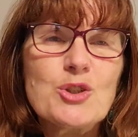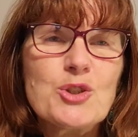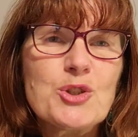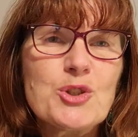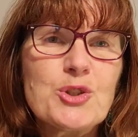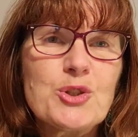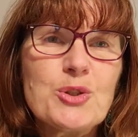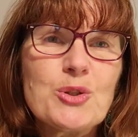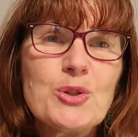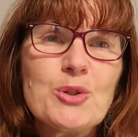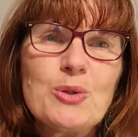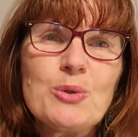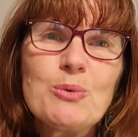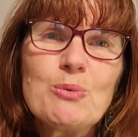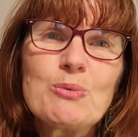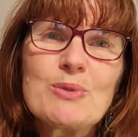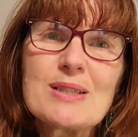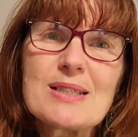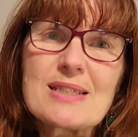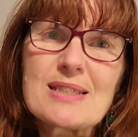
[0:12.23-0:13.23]
Do
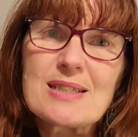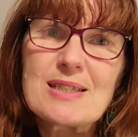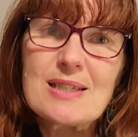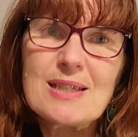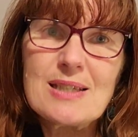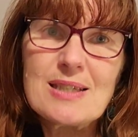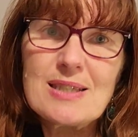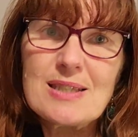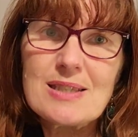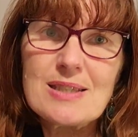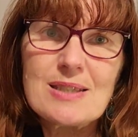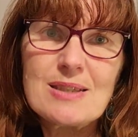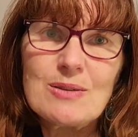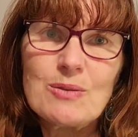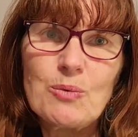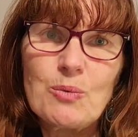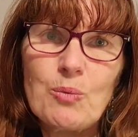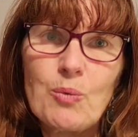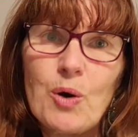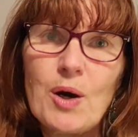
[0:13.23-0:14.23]
you resist
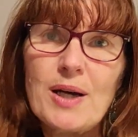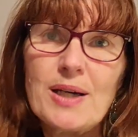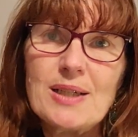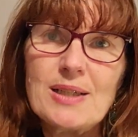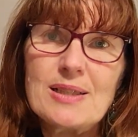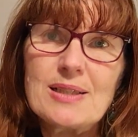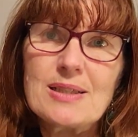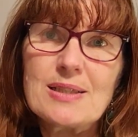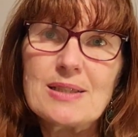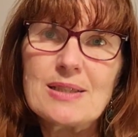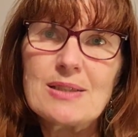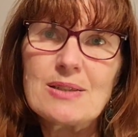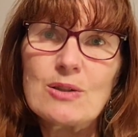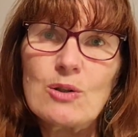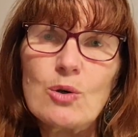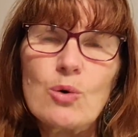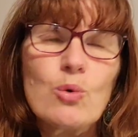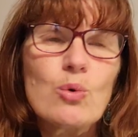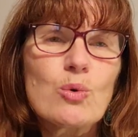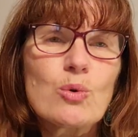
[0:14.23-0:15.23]
what is,
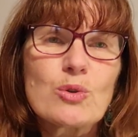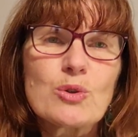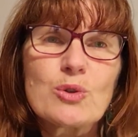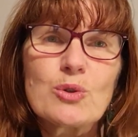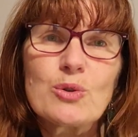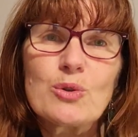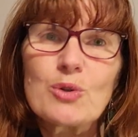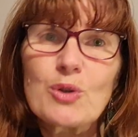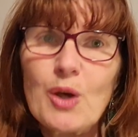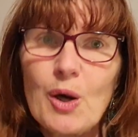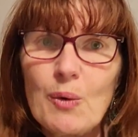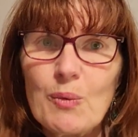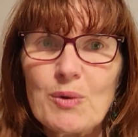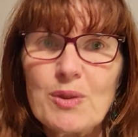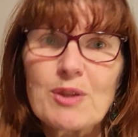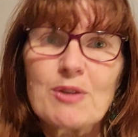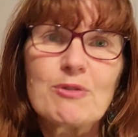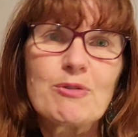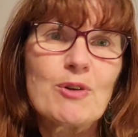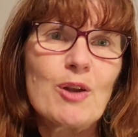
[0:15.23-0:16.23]
or do you go
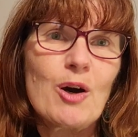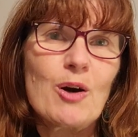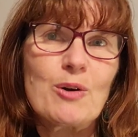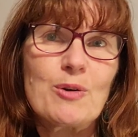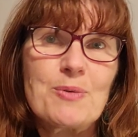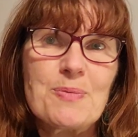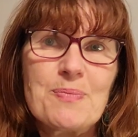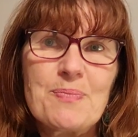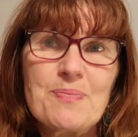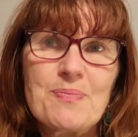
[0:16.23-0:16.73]
with the flow?